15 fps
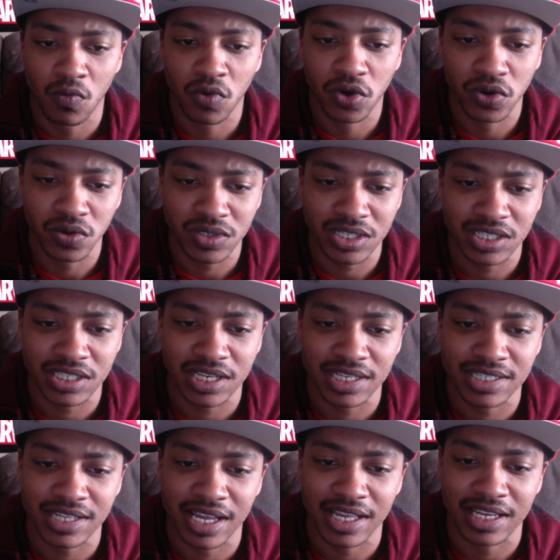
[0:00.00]
Rikuzen
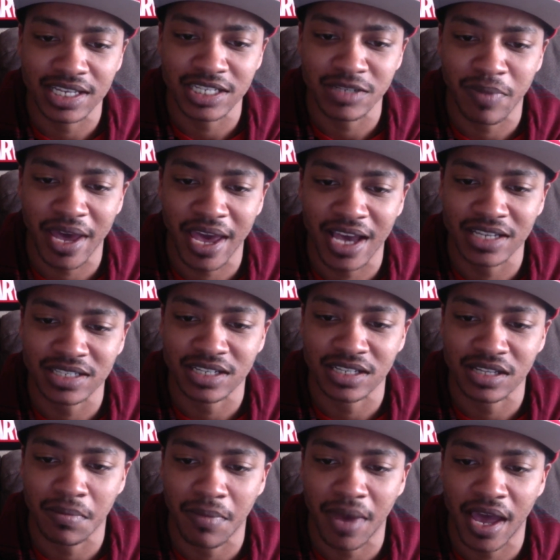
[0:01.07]
says that his past
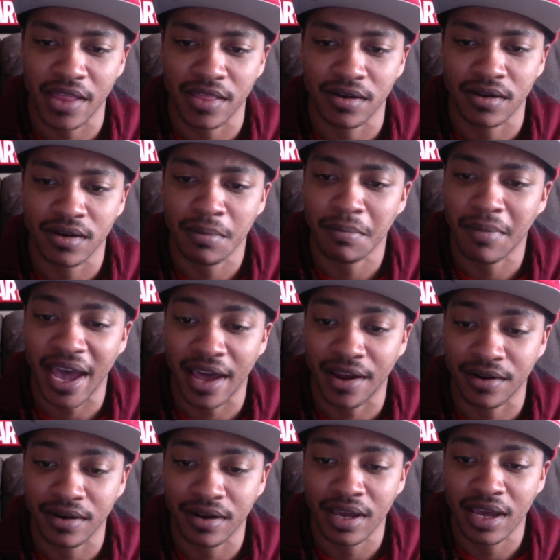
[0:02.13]
doesn't
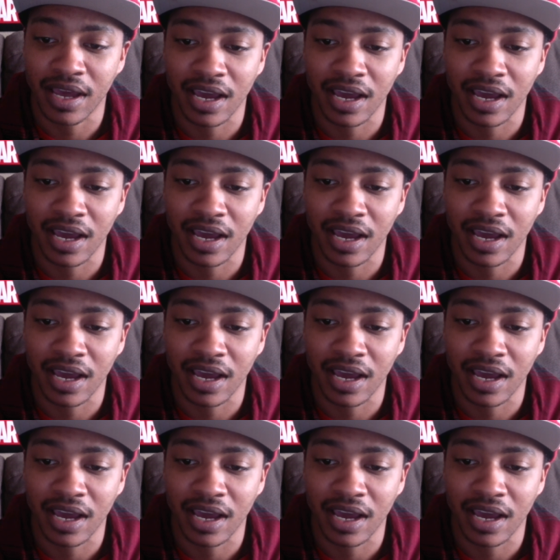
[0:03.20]
matter,